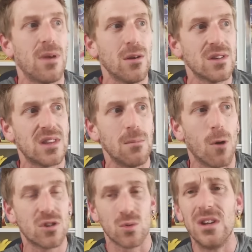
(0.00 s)
Here is the
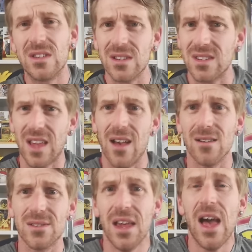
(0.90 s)
most recent
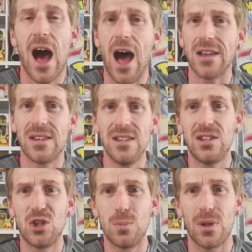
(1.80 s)
sales on
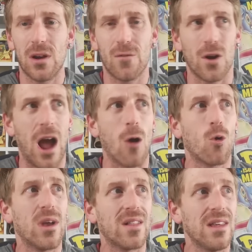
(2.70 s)
TCG Player for how
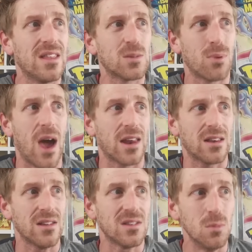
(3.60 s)
quickly this
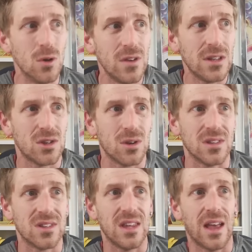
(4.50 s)
product is moving. So you
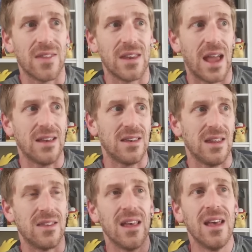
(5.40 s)
can see on the
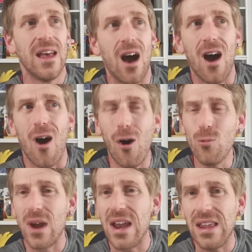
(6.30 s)
19th, uh,
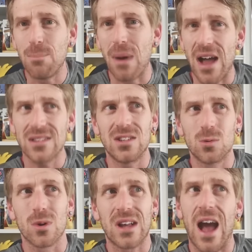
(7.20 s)
already boxes
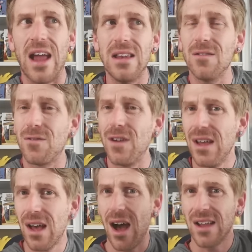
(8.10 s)
were kind of
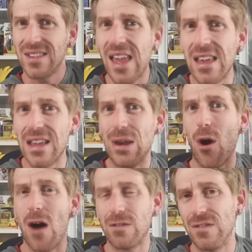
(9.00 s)
uh, taken
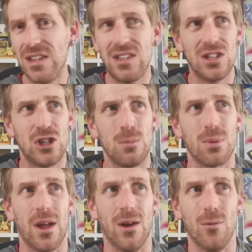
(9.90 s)
off of TCG
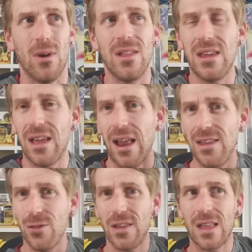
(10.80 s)
Player. Really,
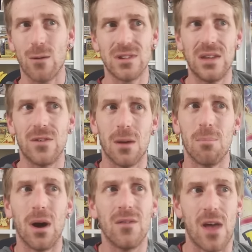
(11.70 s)
anything that was even
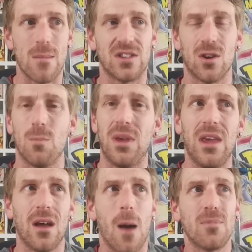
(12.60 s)
above
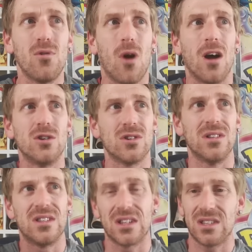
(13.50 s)
MSRP, up to
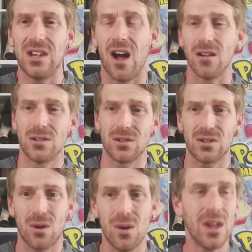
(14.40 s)
$160 or
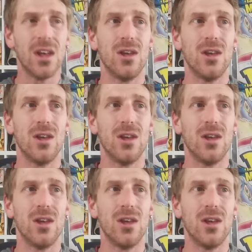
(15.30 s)
so.